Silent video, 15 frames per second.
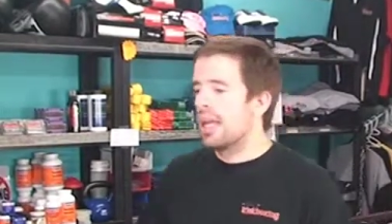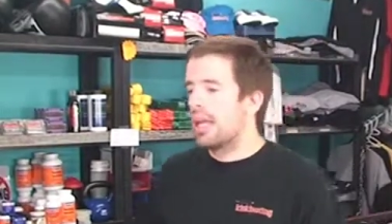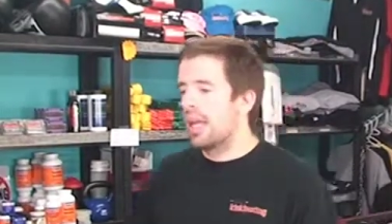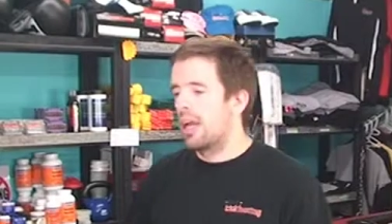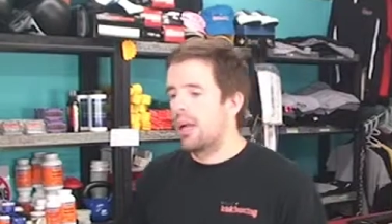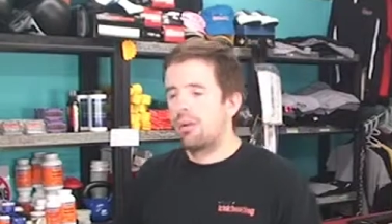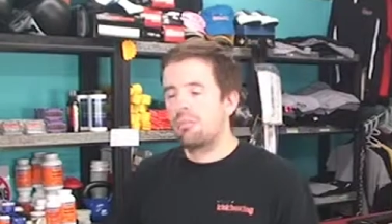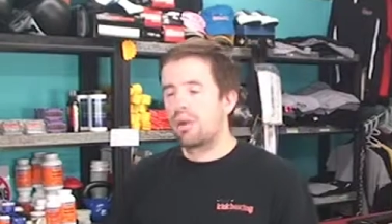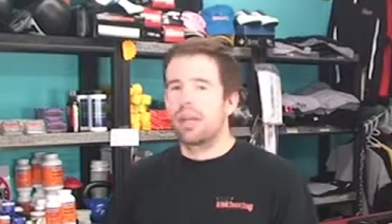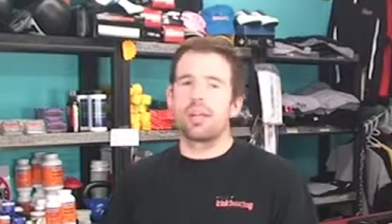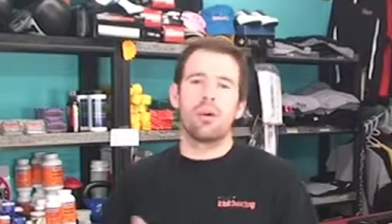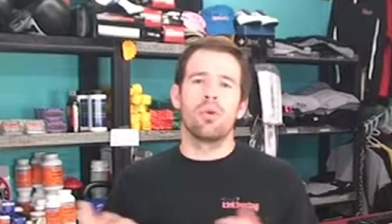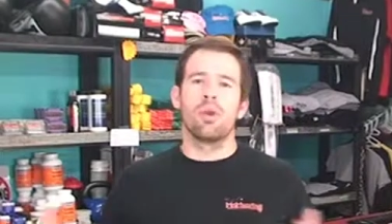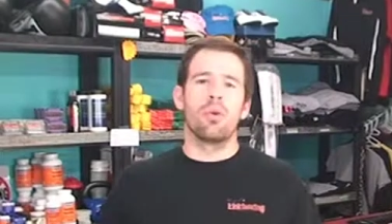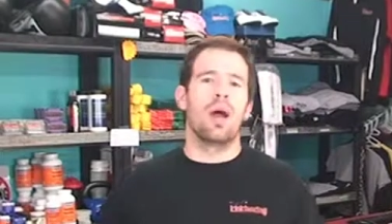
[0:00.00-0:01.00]
Yeah, but I
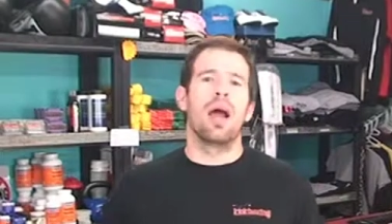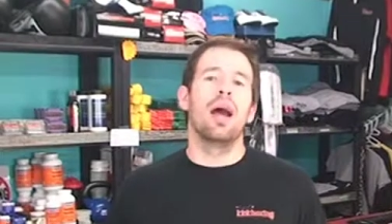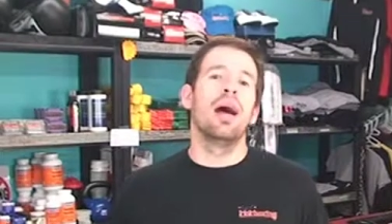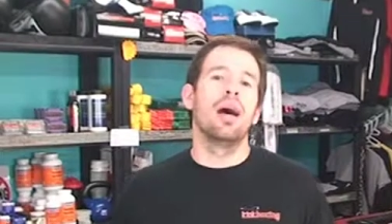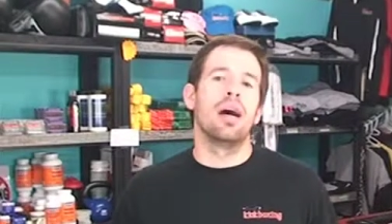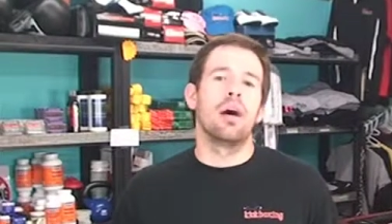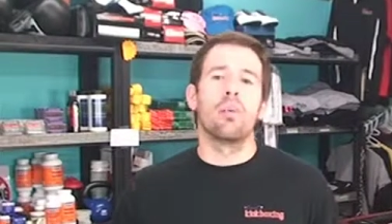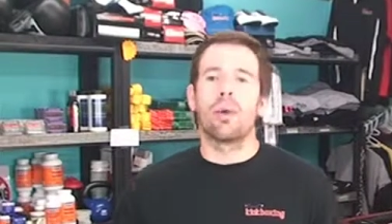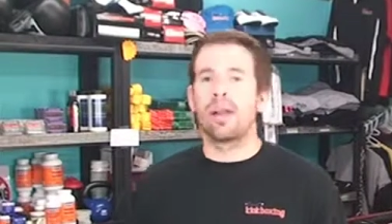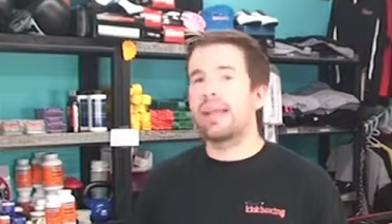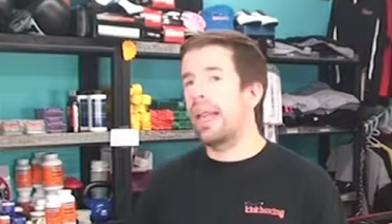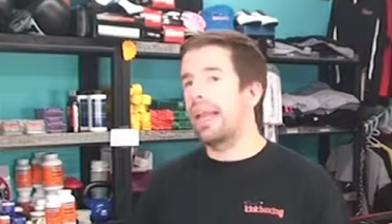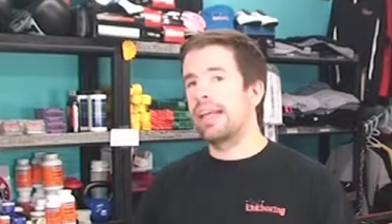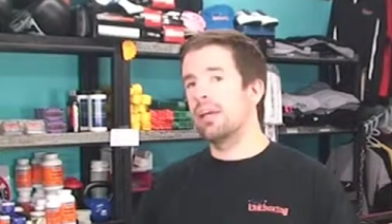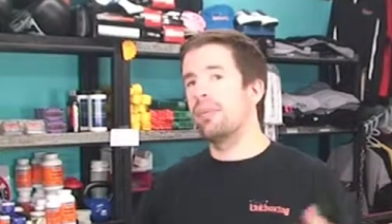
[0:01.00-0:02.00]
don't know how, or I
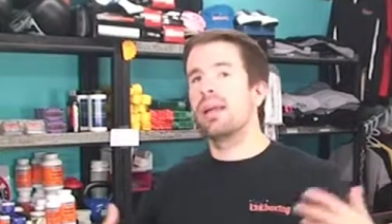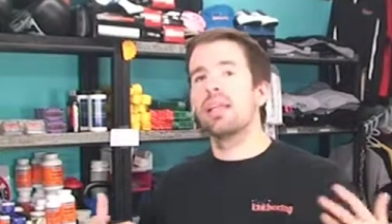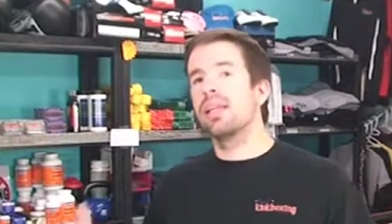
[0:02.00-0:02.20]
can't get my